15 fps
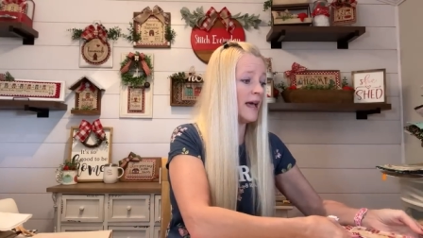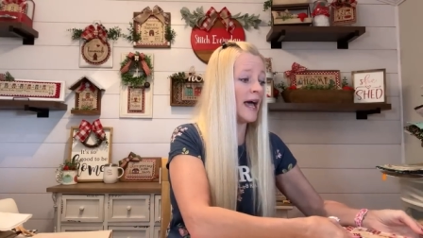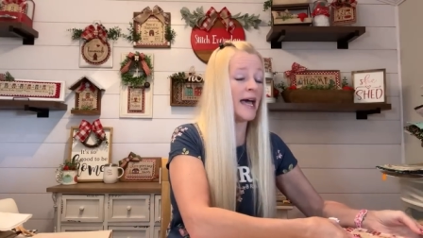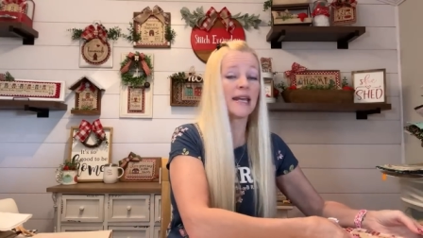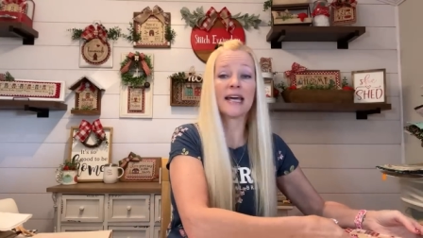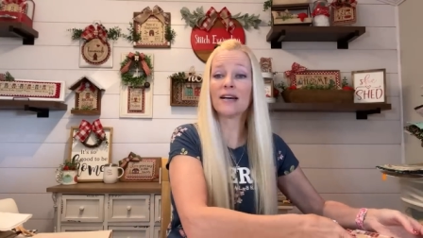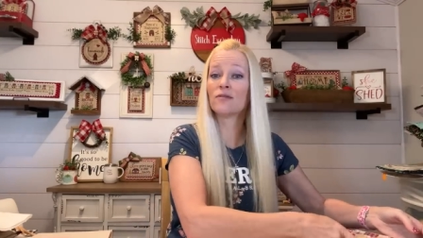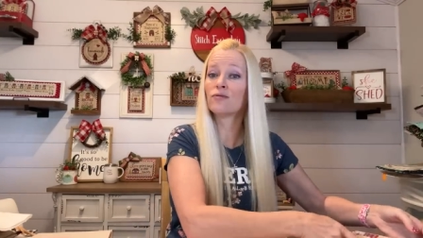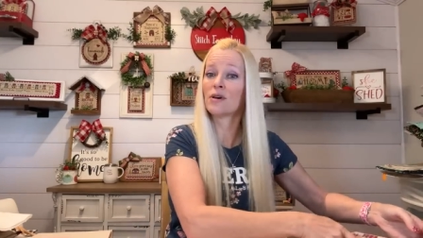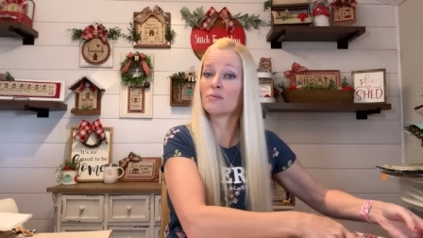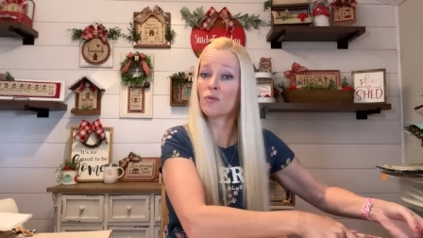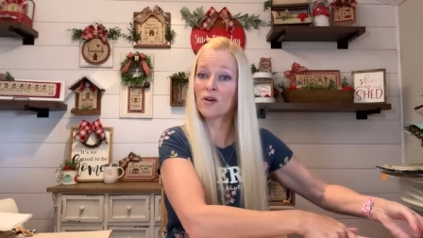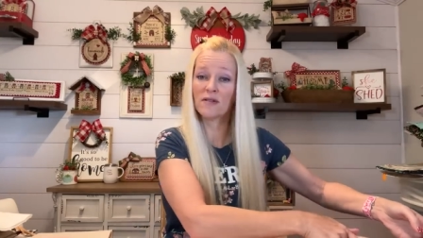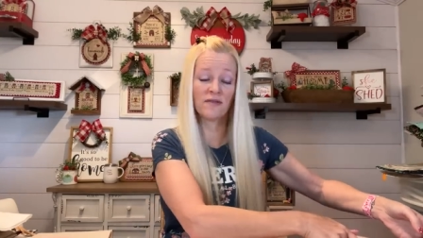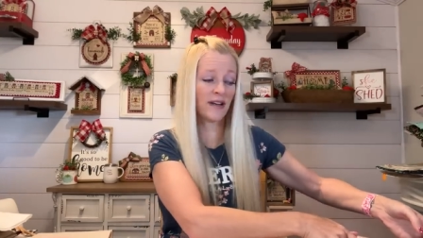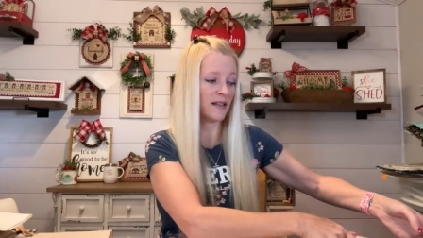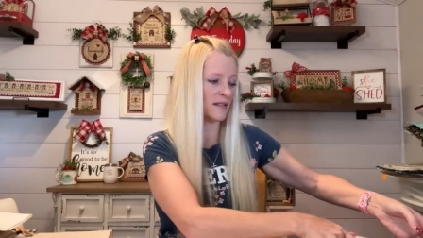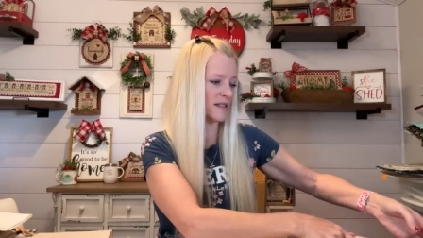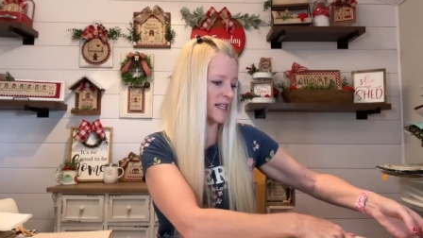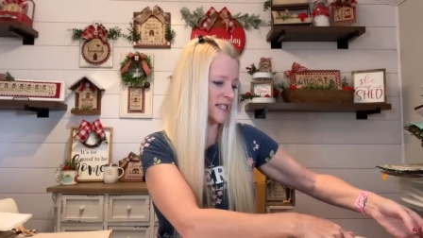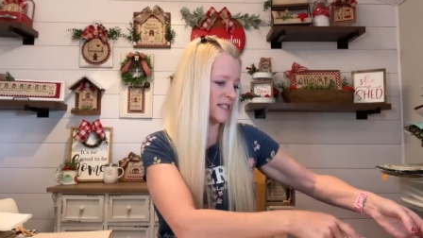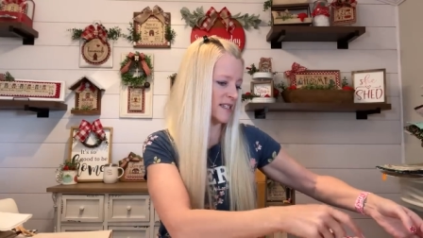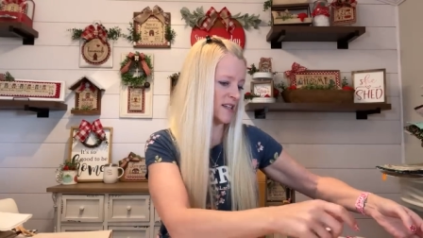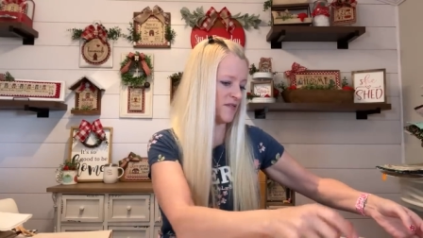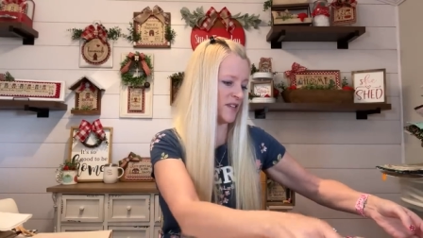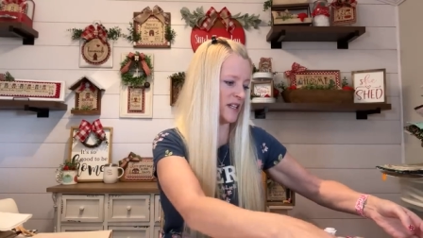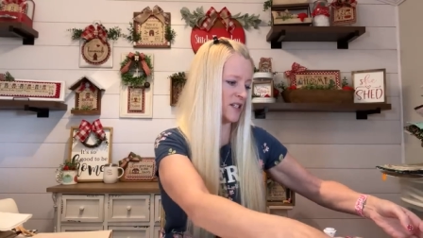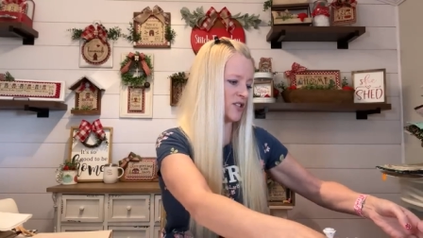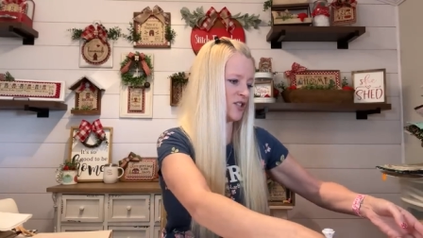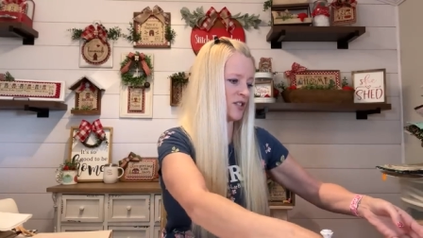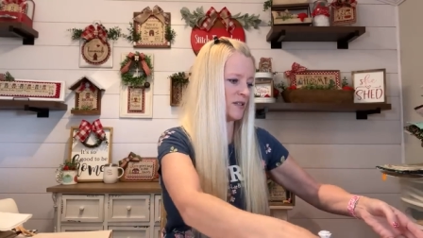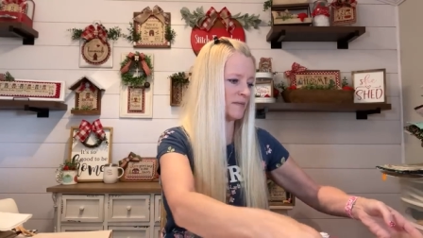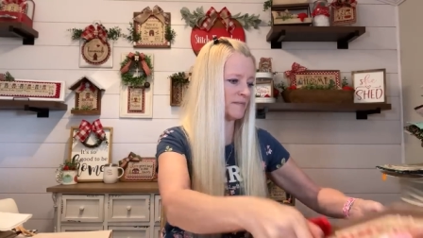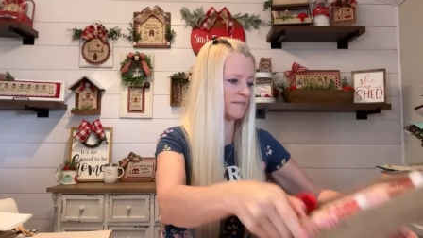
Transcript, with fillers: And I have one more Valentine's Day finish.